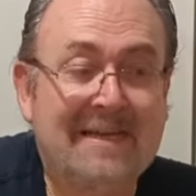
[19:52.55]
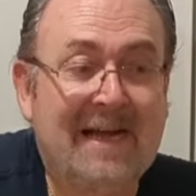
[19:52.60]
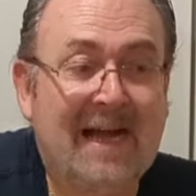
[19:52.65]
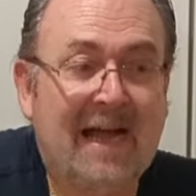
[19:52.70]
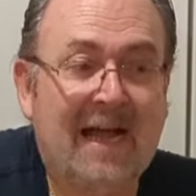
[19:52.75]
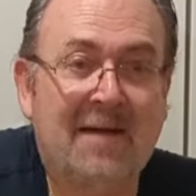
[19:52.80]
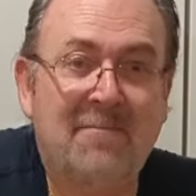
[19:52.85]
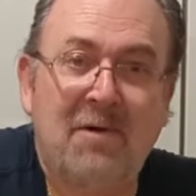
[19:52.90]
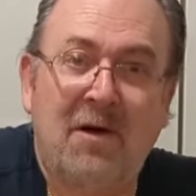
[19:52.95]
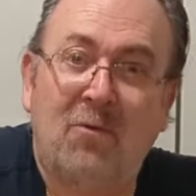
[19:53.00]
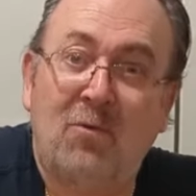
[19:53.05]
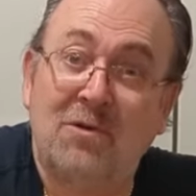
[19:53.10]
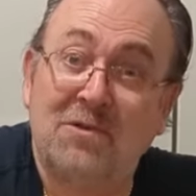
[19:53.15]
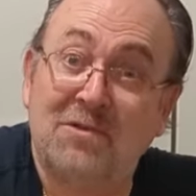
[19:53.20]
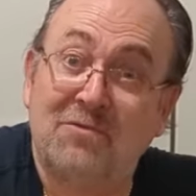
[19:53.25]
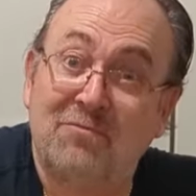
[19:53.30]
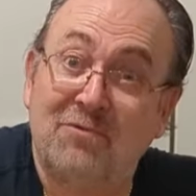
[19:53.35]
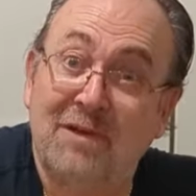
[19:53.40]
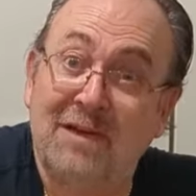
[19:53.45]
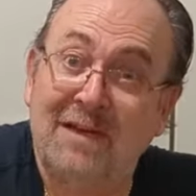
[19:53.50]
I
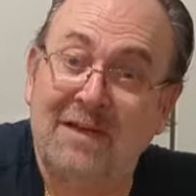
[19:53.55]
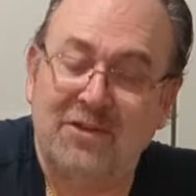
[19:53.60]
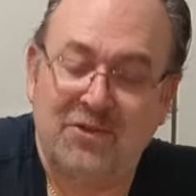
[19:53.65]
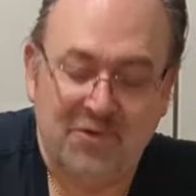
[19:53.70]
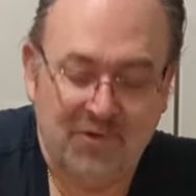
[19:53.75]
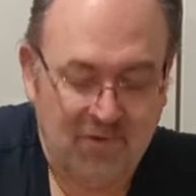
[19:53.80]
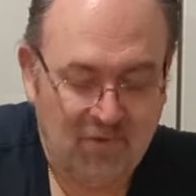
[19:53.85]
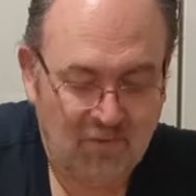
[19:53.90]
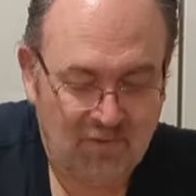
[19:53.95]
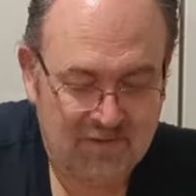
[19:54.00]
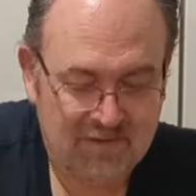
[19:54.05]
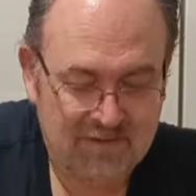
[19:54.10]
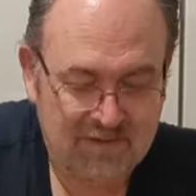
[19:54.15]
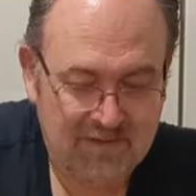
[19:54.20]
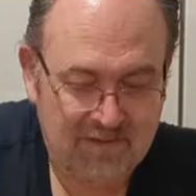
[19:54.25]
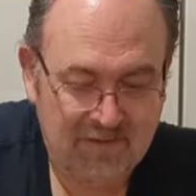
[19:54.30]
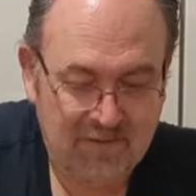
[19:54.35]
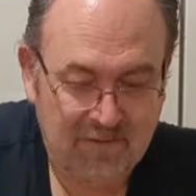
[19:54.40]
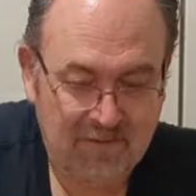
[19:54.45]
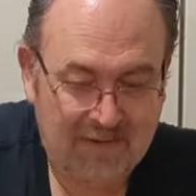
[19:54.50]
wasn't really sure what to
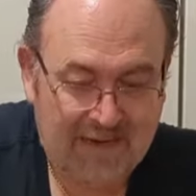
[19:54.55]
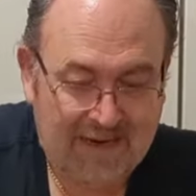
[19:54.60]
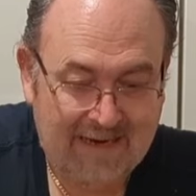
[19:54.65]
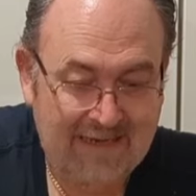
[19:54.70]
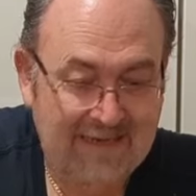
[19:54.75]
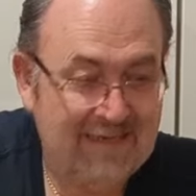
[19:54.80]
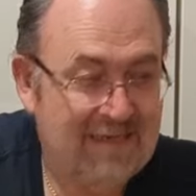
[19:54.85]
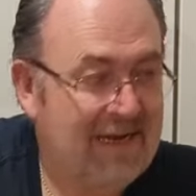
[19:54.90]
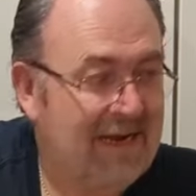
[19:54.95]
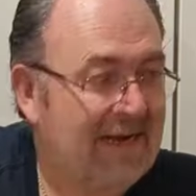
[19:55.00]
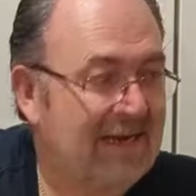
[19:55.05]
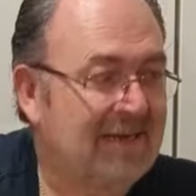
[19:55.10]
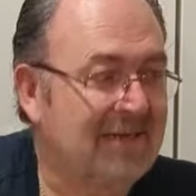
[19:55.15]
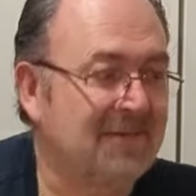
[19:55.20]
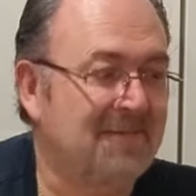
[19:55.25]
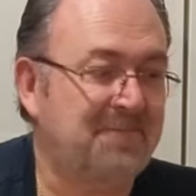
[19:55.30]
do, and yet